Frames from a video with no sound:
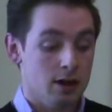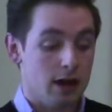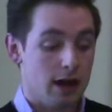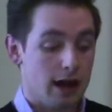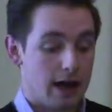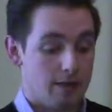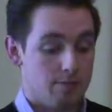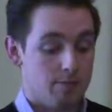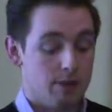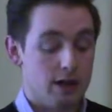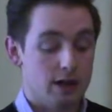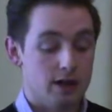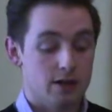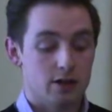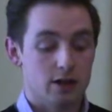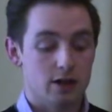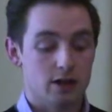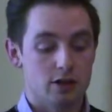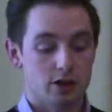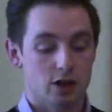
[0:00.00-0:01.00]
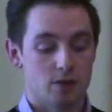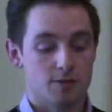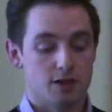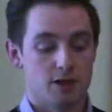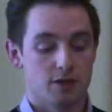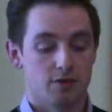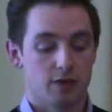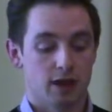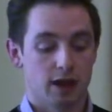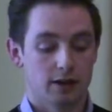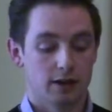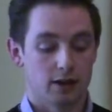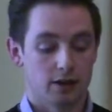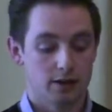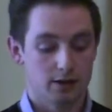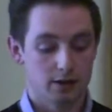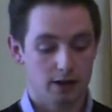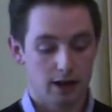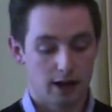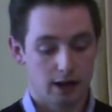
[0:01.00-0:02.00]
In terms of the fact
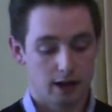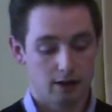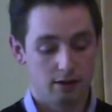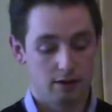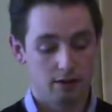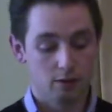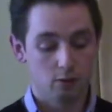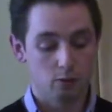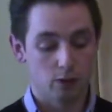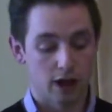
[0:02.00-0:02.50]
that